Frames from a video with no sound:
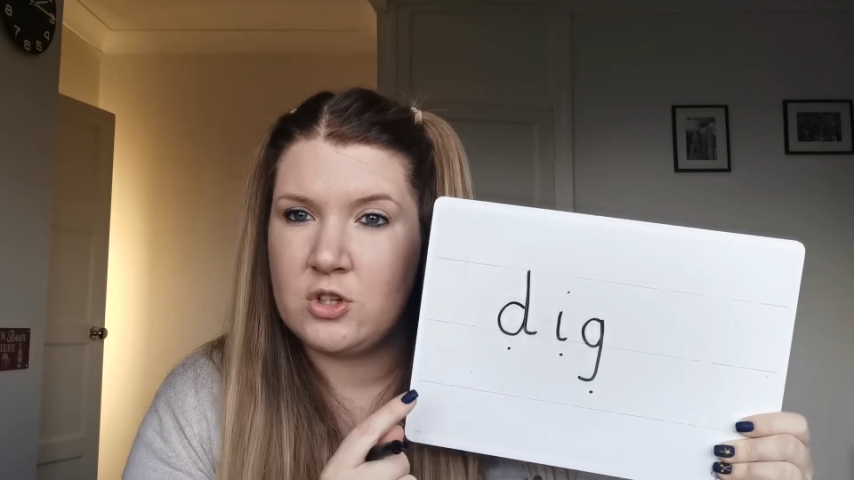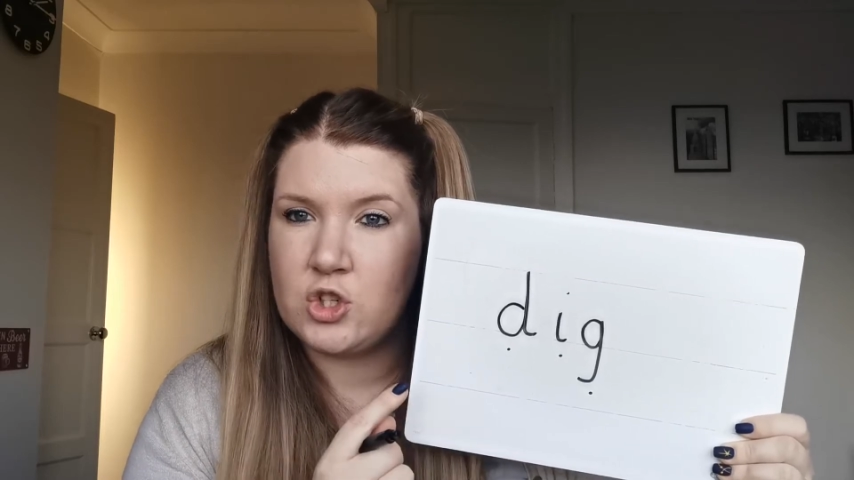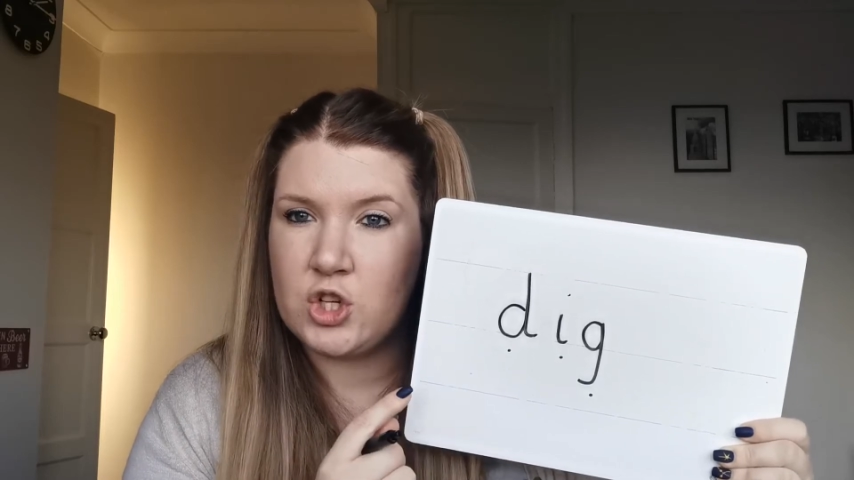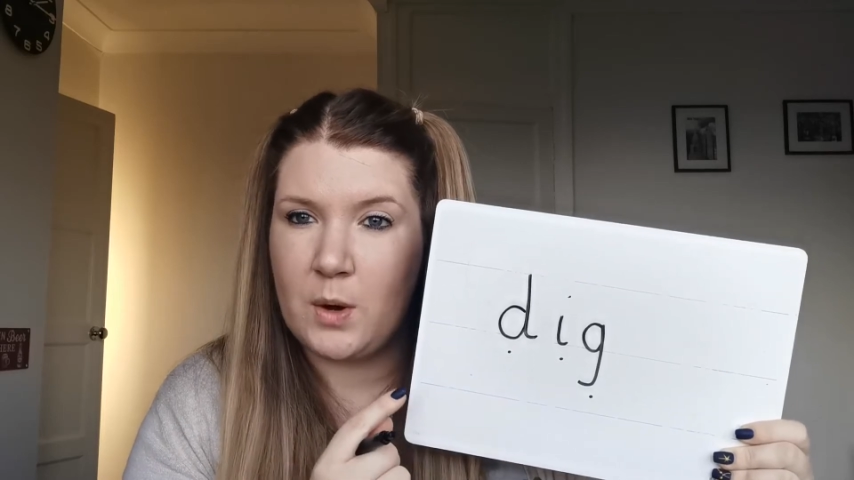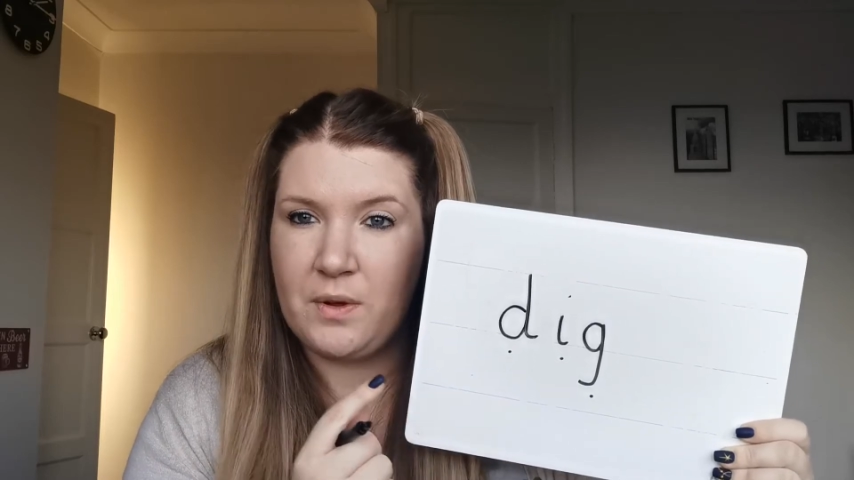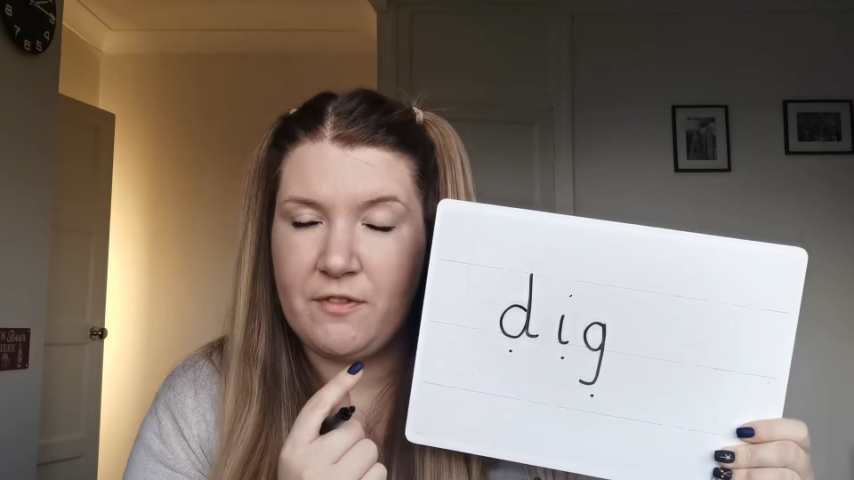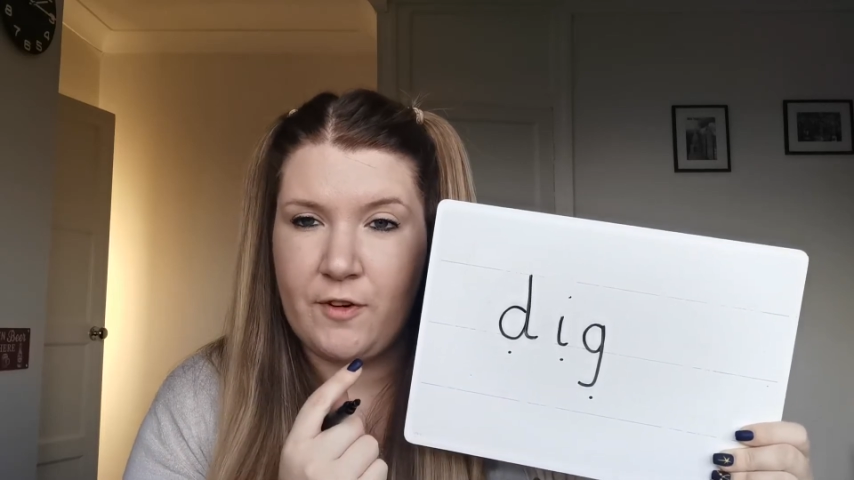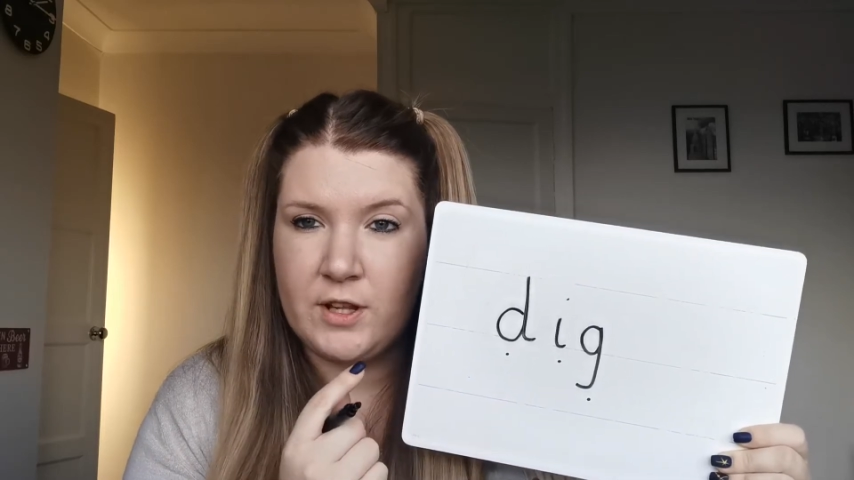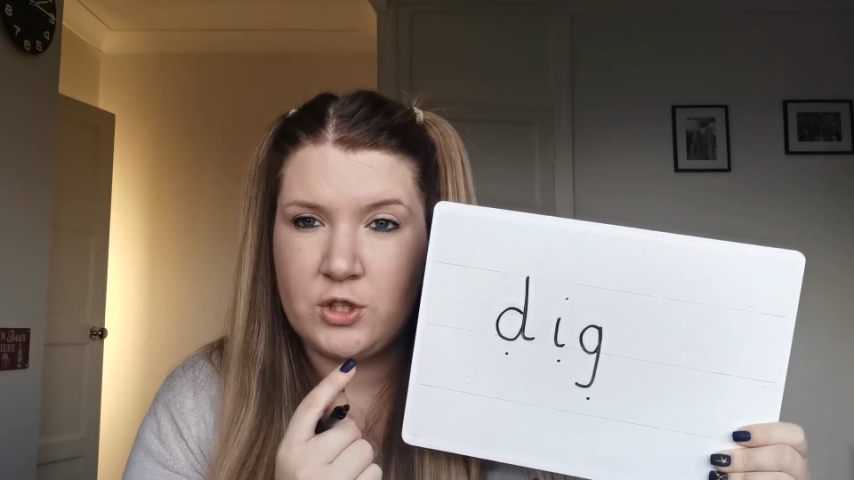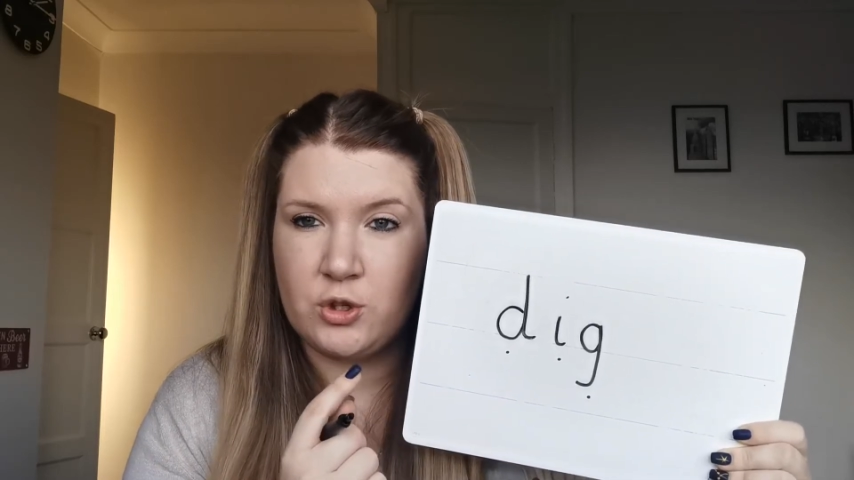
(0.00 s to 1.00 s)
Shall we
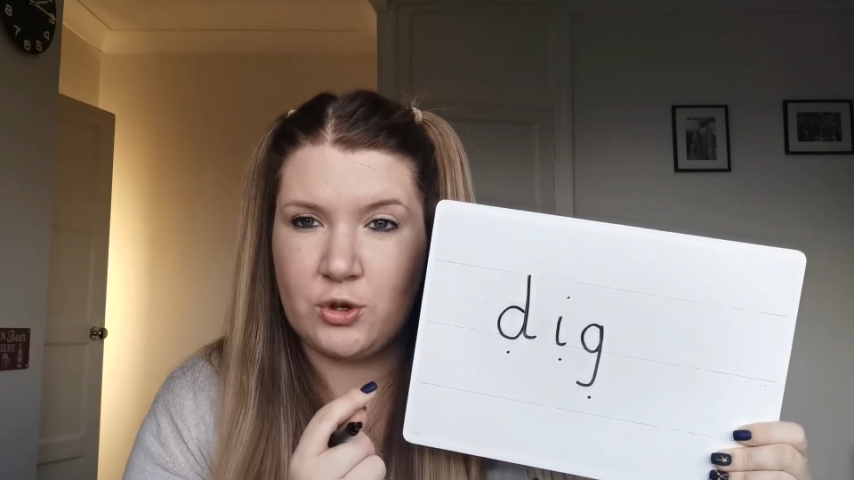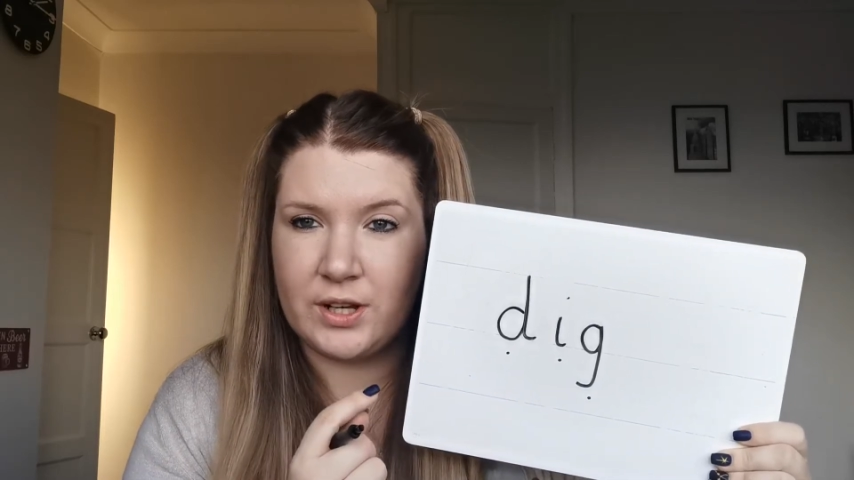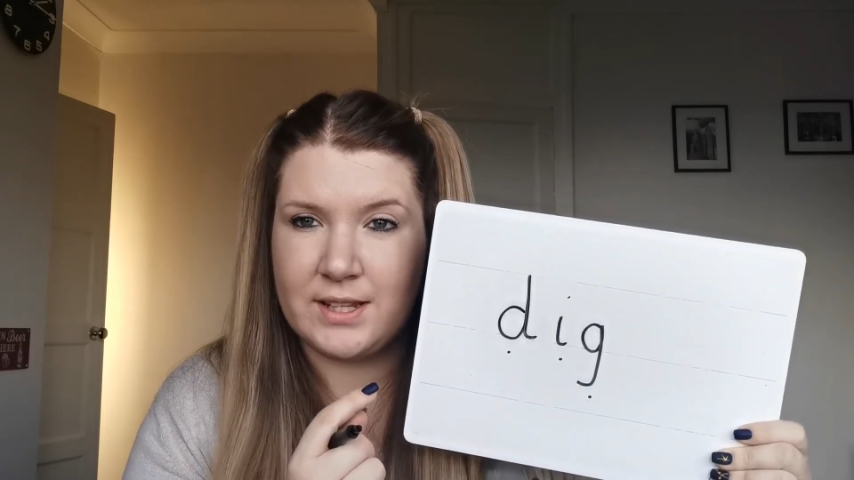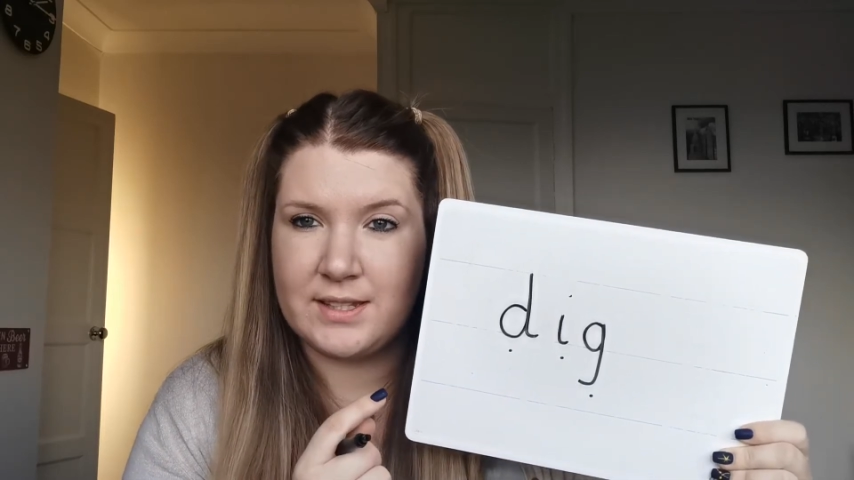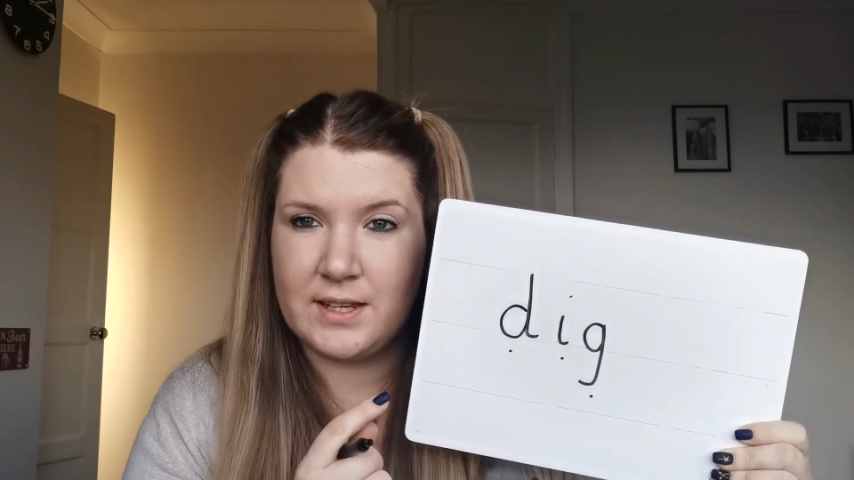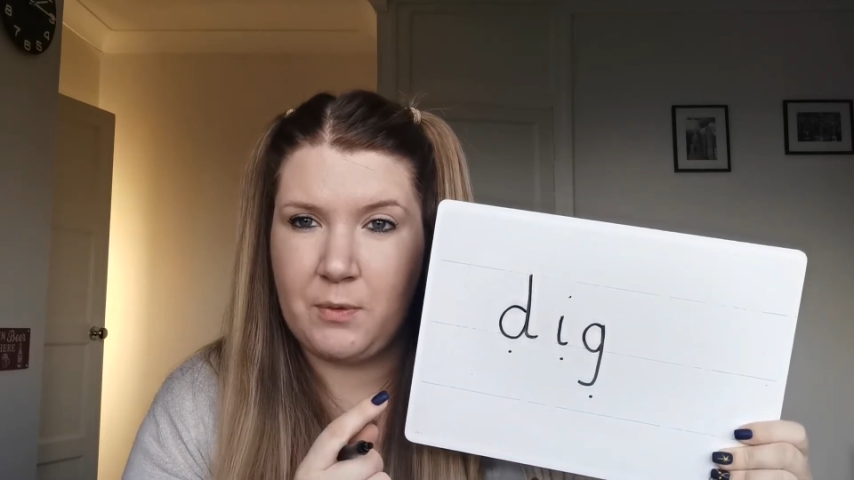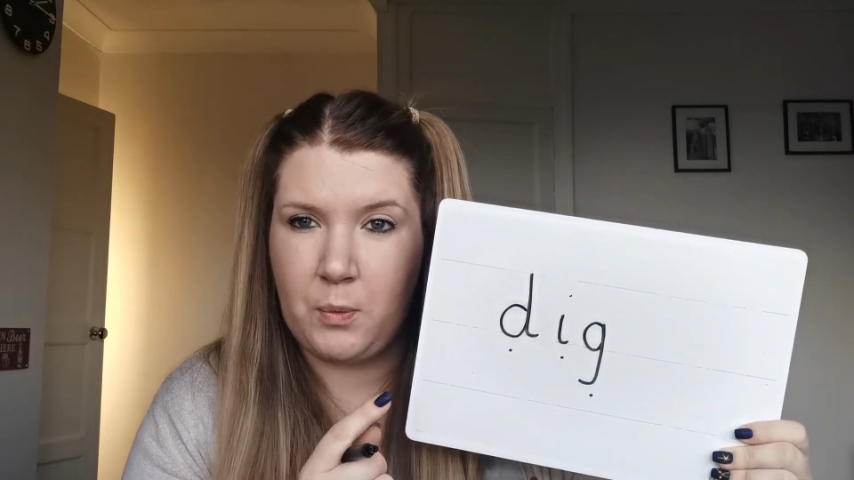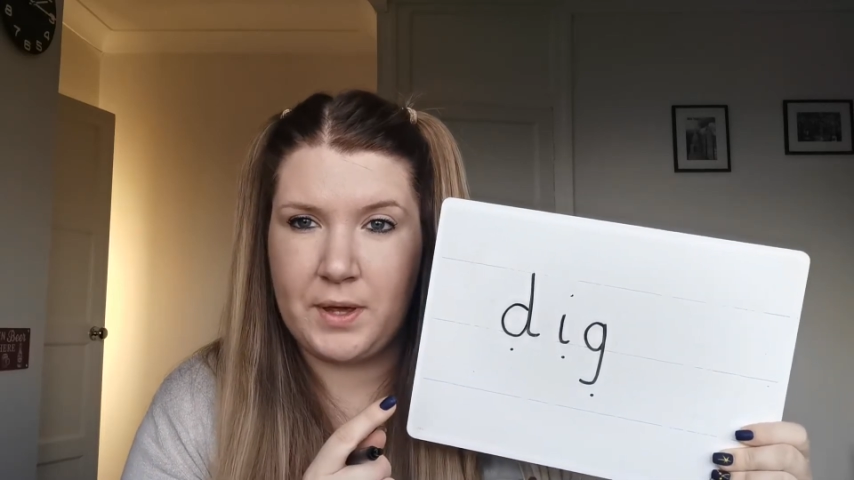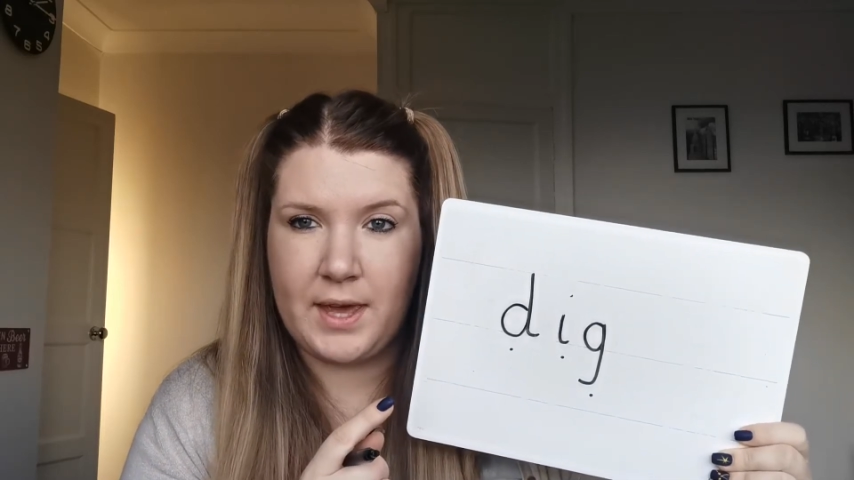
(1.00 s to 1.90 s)
Fred talk it and see what we